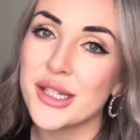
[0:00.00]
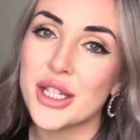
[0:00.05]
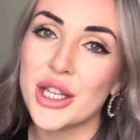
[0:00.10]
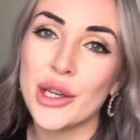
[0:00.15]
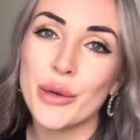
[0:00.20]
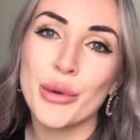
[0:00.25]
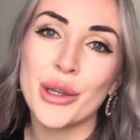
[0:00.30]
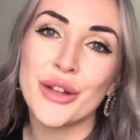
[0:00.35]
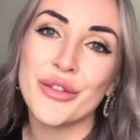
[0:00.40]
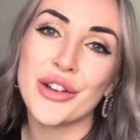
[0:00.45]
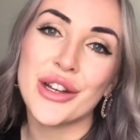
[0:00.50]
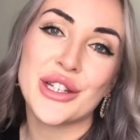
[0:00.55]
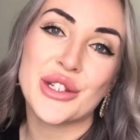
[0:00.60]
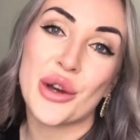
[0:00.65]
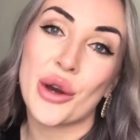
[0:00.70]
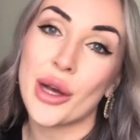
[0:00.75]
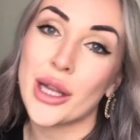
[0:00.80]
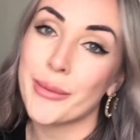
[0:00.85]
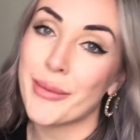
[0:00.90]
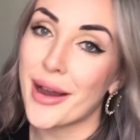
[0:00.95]
you will have heard
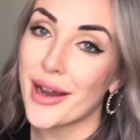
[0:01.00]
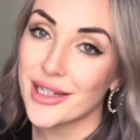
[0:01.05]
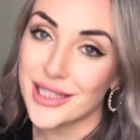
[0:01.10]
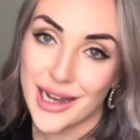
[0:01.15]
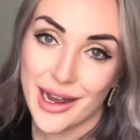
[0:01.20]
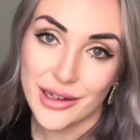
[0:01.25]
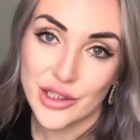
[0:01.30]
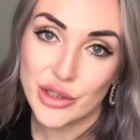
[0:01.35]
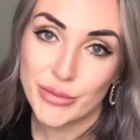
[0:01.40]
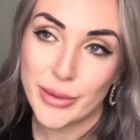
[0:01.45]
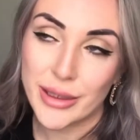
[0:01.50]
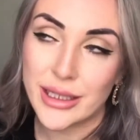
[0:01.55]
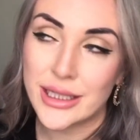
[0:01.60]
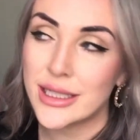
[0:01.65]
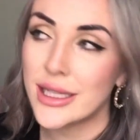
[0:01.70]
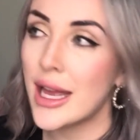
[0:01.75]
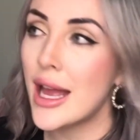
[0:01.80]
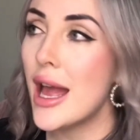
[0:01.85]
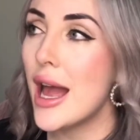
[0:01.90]
all about attachment